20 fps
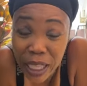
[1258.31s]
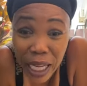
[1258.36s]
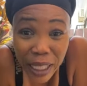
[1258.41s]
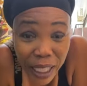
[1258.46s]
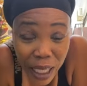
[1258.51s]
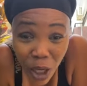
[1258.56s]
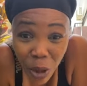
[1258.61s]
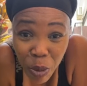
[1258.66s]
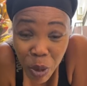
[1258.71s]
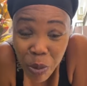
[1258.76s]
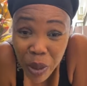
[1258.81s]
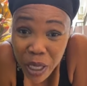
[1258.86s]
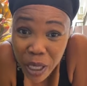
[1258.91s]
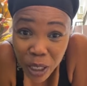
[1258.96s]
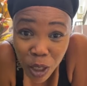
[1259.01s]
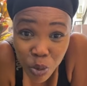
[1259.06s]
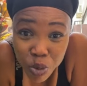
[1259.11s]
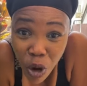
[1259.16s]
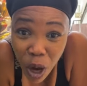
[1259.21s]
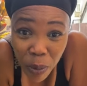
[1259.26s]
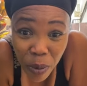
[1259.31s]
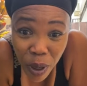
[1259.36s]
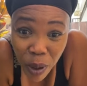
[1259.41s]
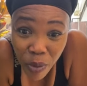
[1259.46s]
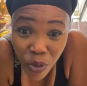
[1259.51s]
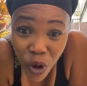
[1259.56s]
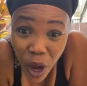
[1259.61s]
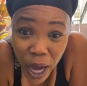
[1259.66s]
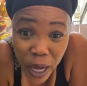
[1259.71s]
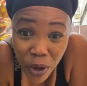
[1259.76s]
that's not my biggest
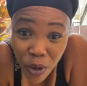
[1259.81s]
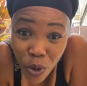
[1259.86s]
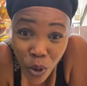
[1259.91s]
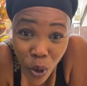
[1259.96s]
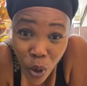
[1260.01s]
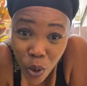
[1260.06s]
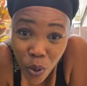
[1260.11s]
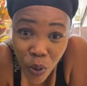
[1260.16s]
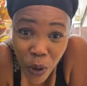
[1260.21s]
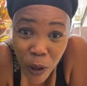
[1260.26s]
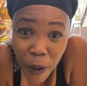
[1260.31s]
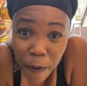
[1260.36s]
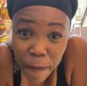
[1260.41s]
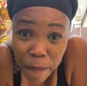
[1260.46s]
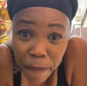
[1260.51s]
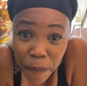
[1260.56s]
problem right now.